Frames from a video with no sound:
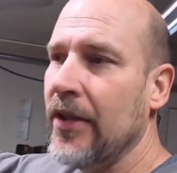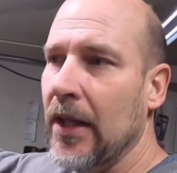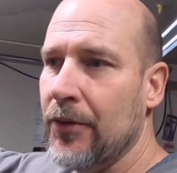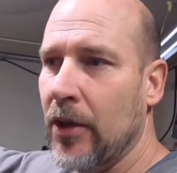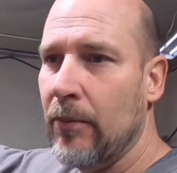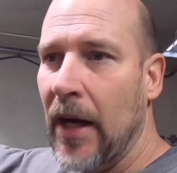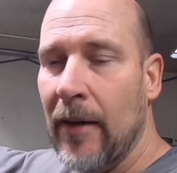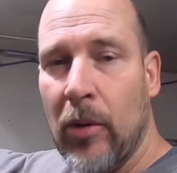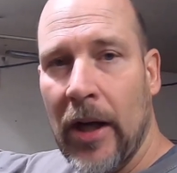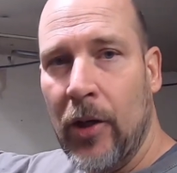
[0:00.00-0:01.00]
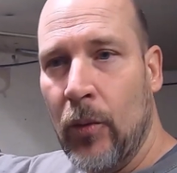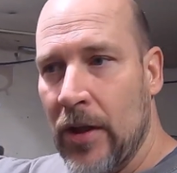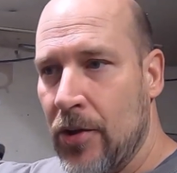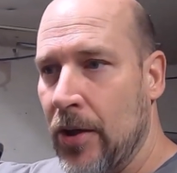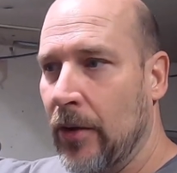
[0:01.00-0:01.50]
and I was going to buy a brand new
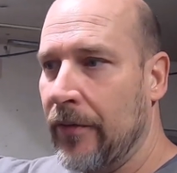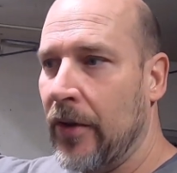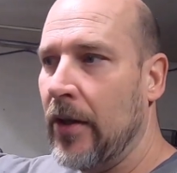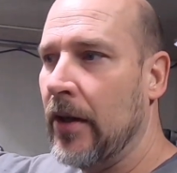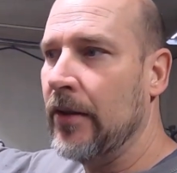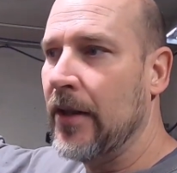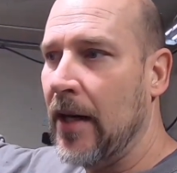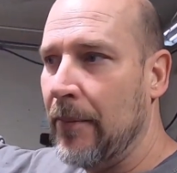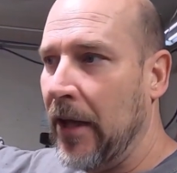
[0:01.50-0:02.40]
windshield for the hardtop